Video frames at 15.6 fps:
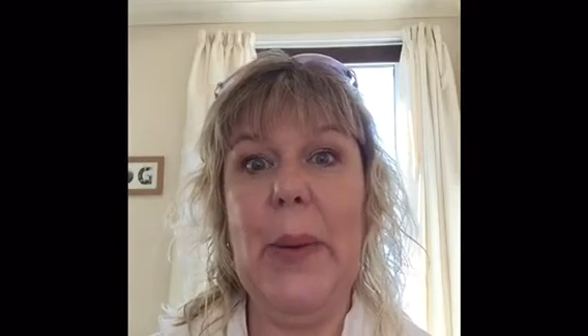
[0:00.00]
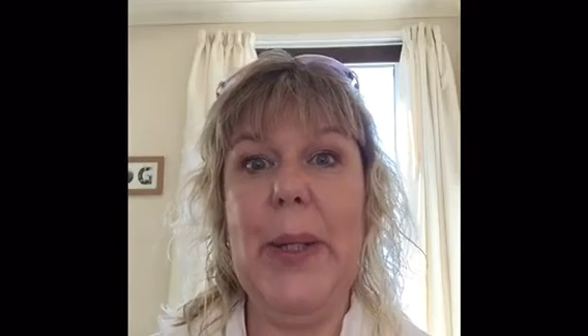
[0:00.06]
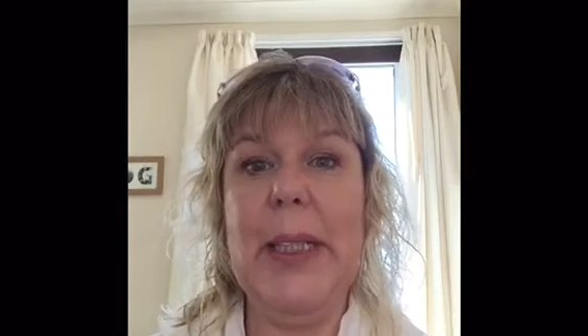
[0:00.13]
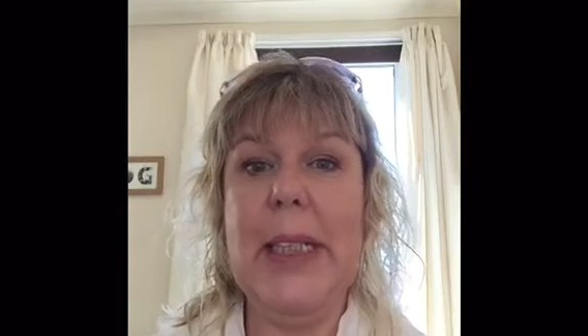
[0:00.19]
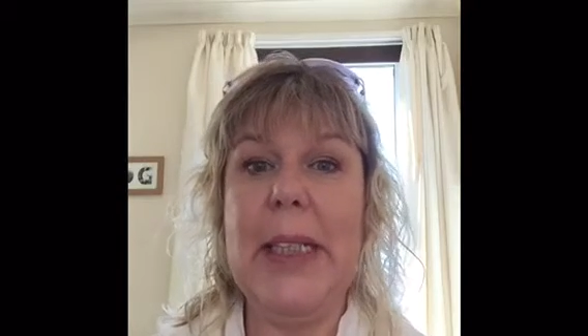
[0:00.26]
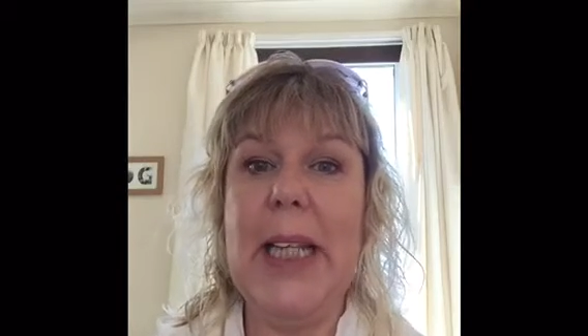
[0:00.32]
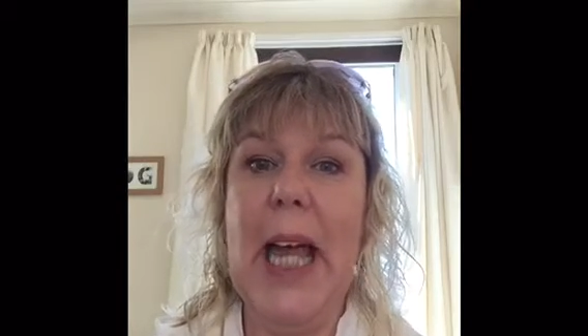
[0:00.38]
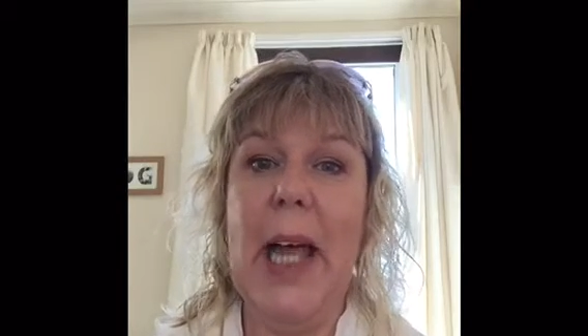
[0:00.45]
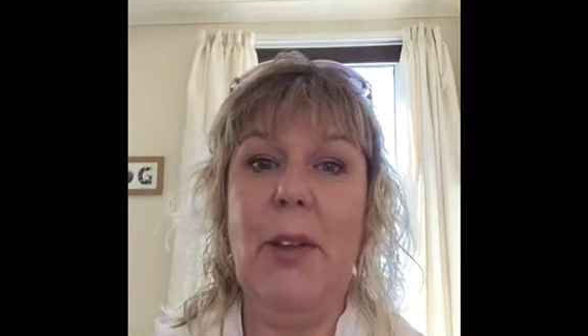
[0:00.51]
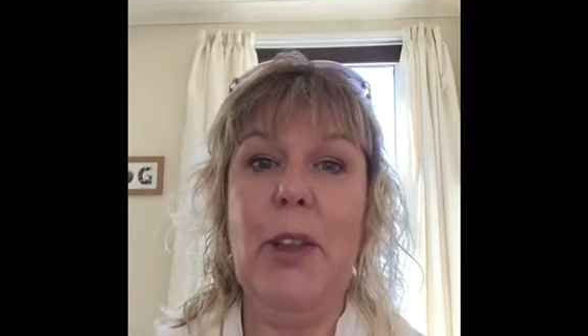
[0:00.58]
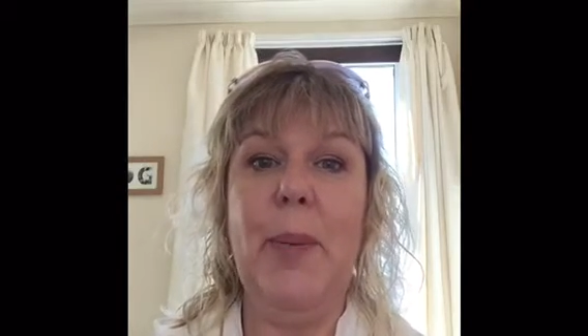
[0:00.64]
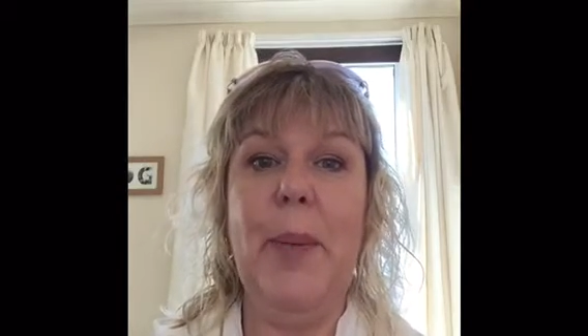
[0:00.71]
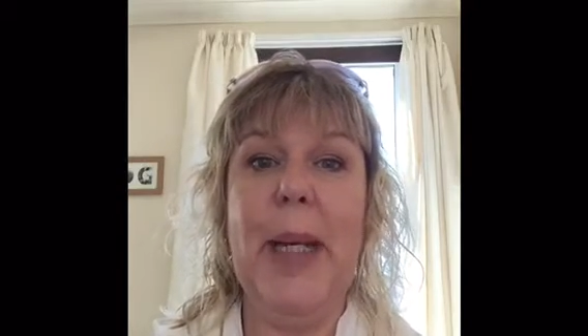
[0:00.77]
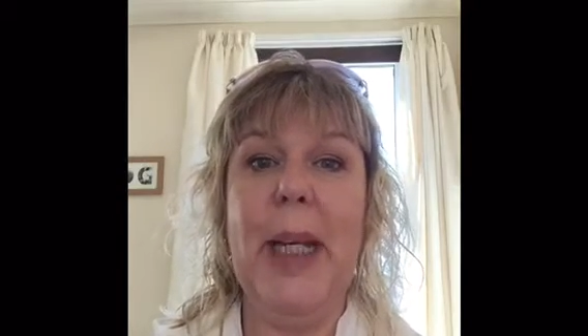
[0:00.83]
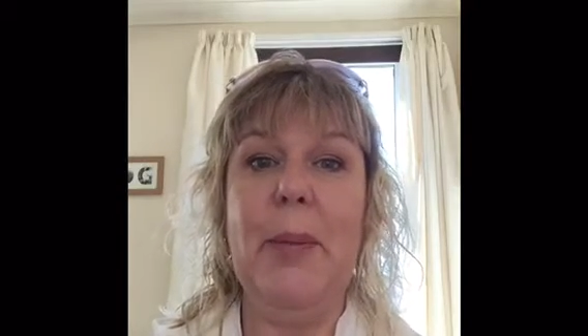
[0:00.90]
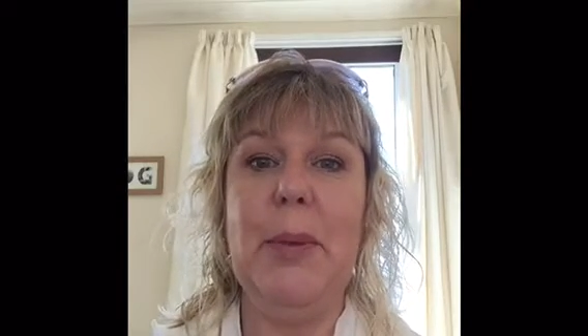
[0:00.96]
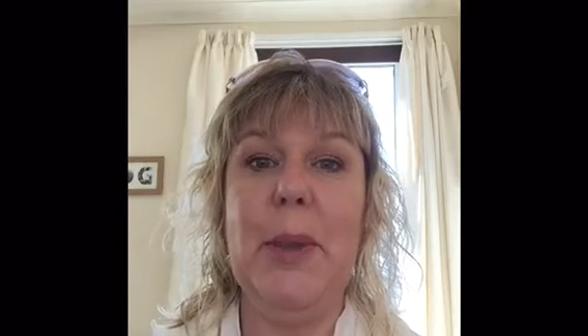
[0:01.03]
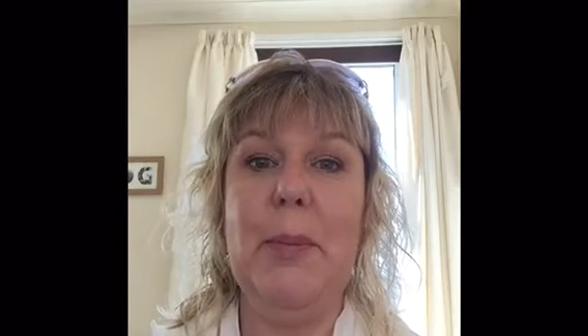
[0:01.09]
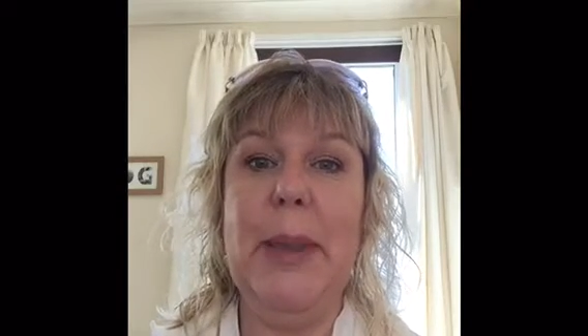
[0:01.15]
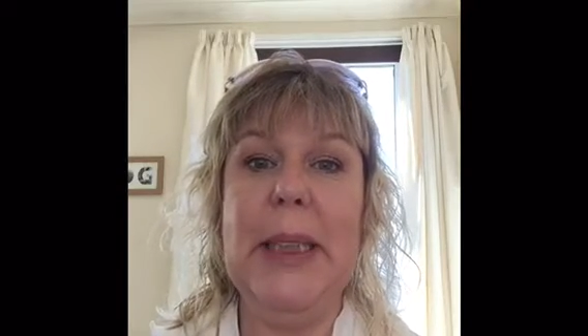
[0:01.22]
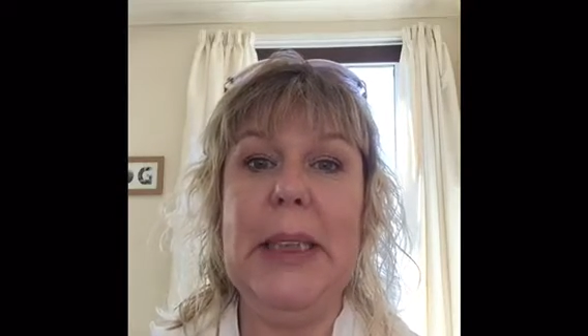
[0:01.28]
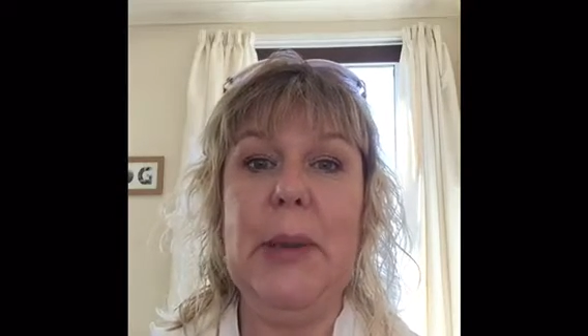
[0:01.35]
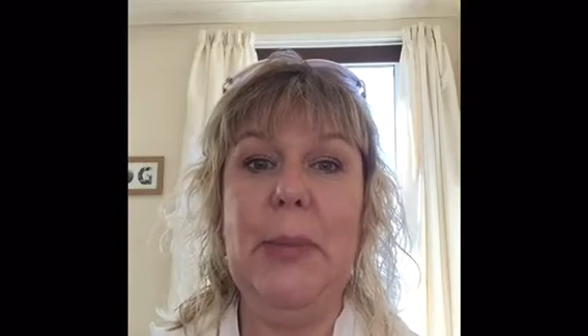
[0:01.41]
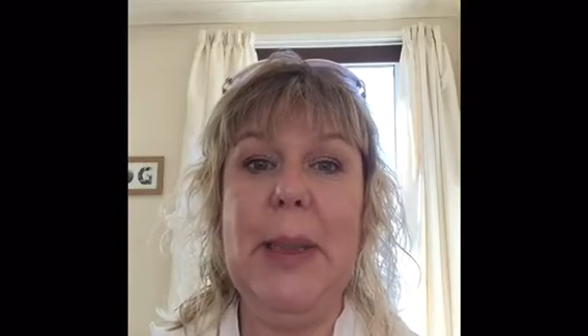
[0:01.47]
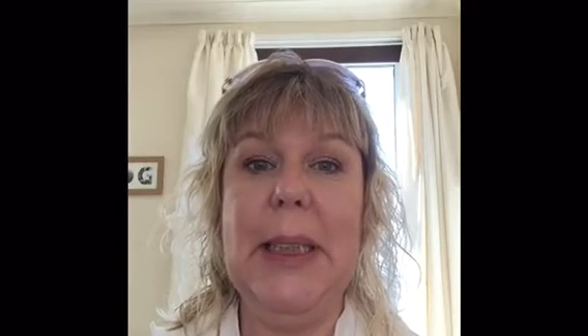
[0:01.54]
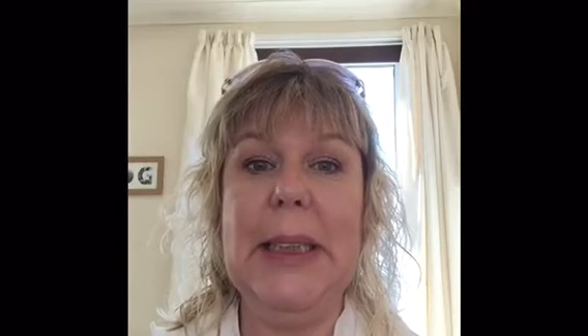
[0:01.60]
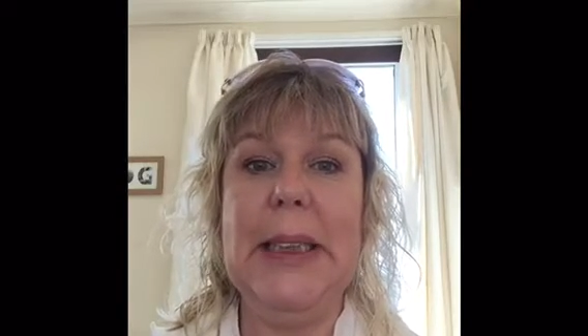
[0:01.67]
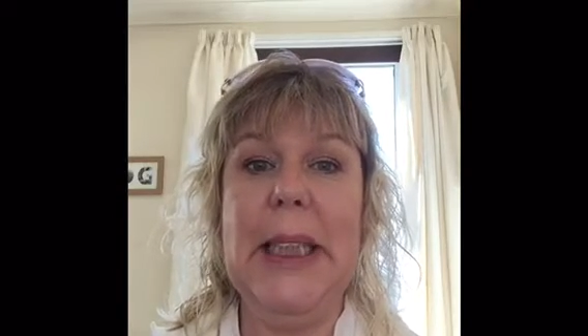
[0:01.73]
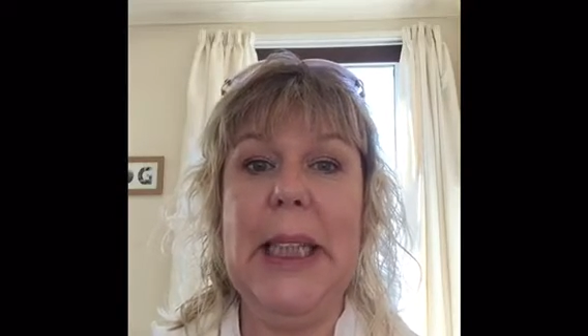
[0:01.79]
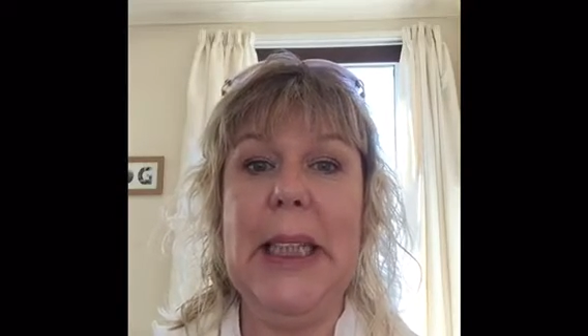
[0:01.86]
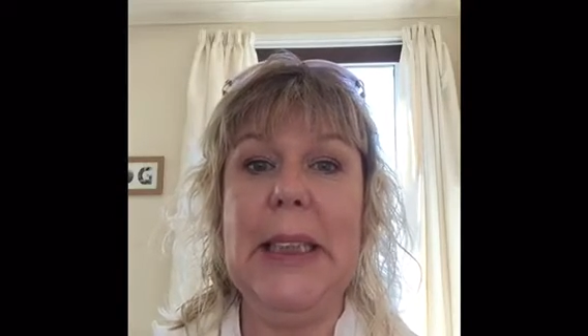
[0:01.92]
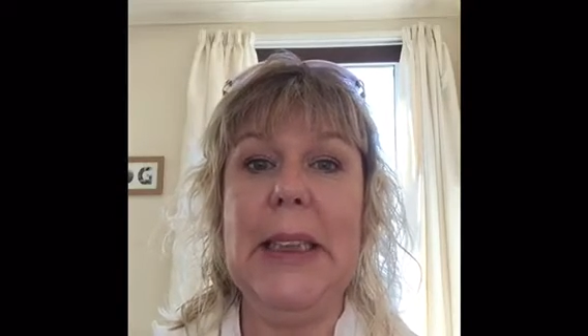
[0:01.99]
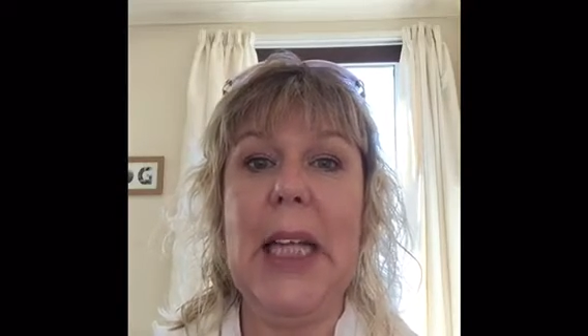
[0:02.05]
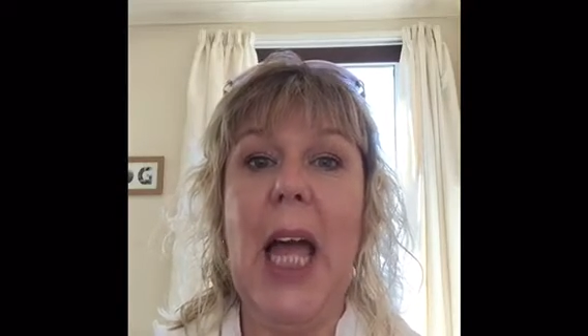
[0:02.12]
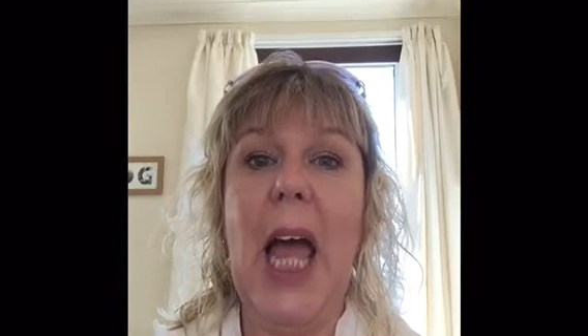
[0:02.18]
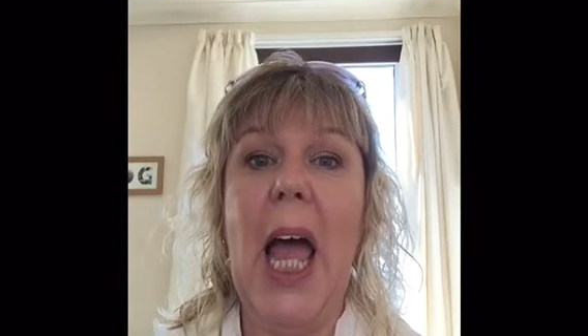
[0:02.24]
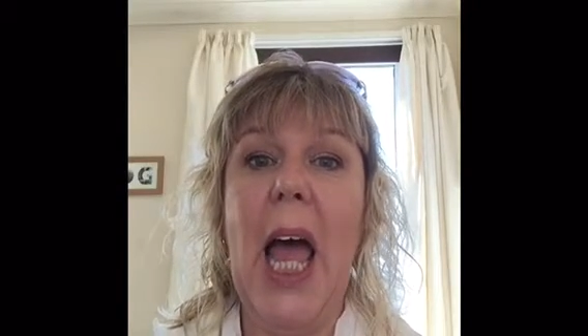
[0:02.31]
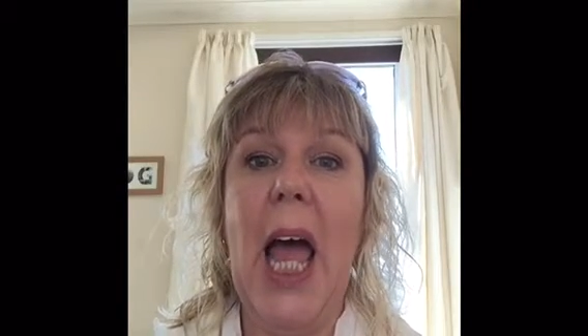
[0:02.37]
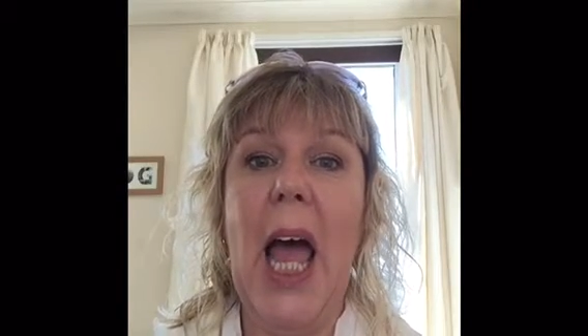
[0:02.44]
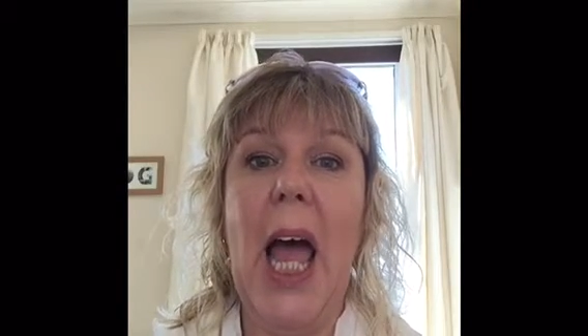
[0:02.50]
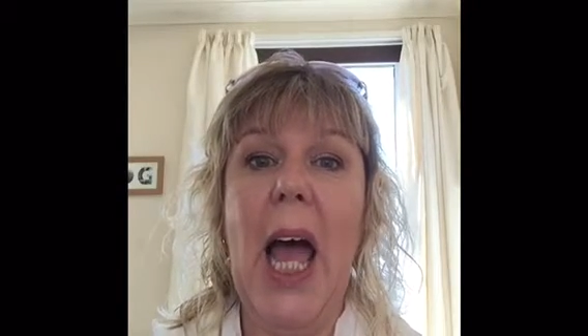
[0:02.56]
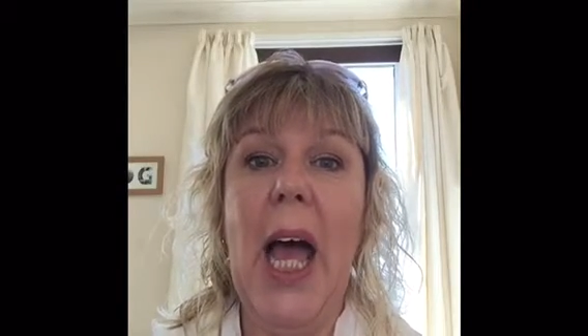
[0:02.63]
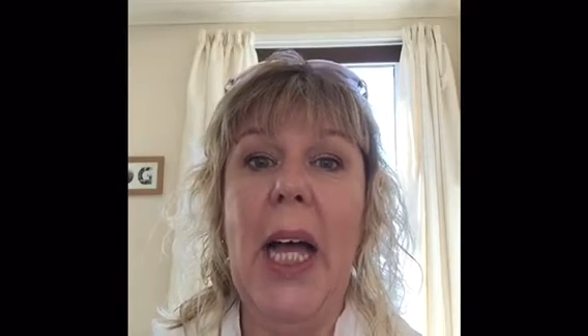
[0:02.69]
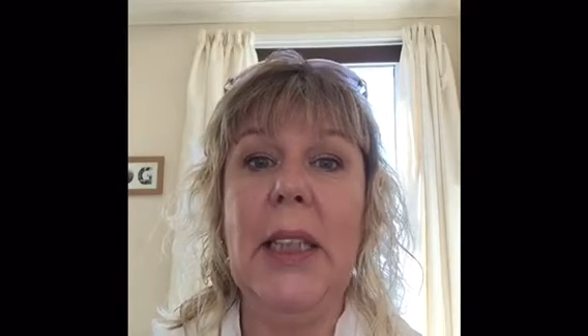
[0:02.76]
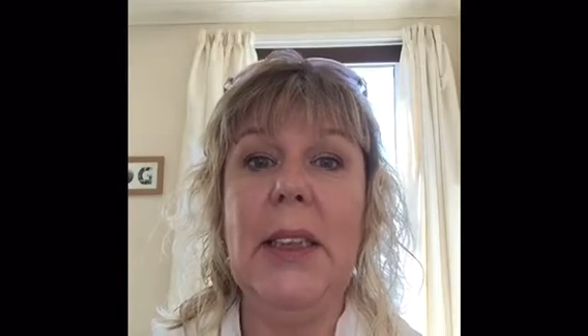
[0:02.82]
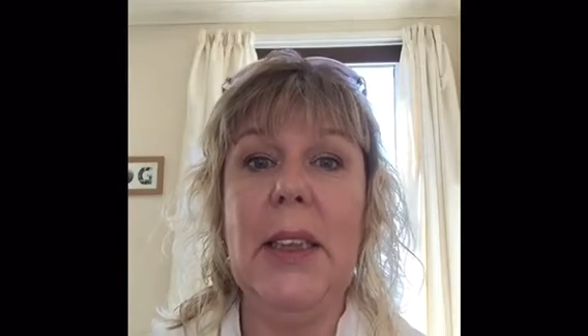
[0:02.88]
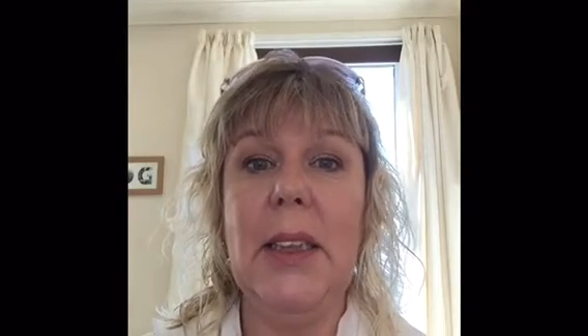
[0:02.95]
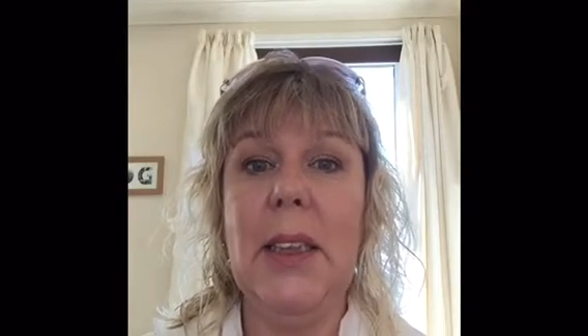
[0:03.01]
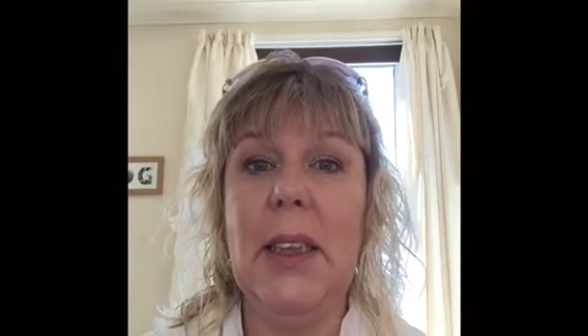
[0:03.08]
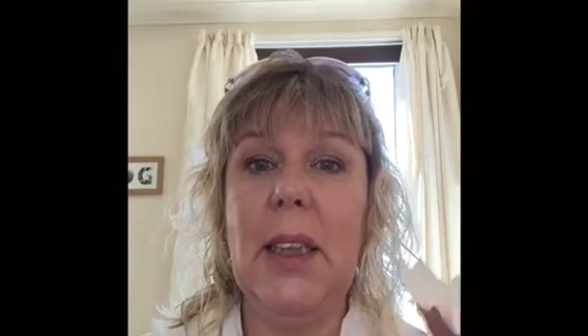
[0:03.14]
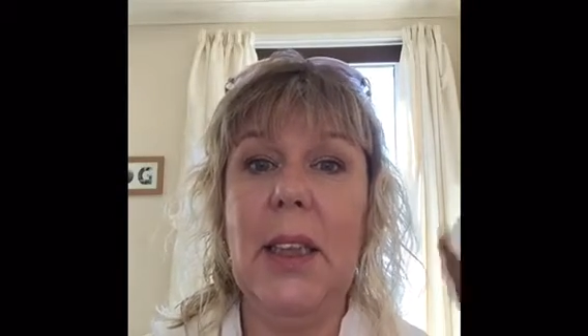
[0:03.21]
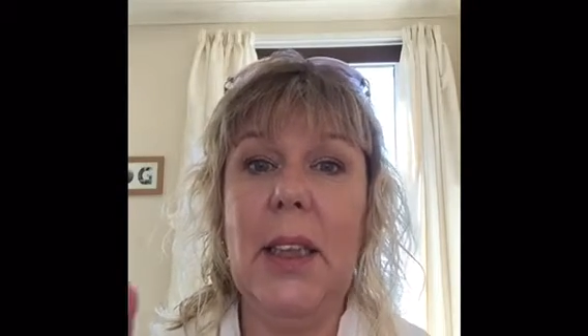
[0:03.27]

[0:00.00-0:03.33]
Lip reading: to go into town to pick up some bits and pieces. And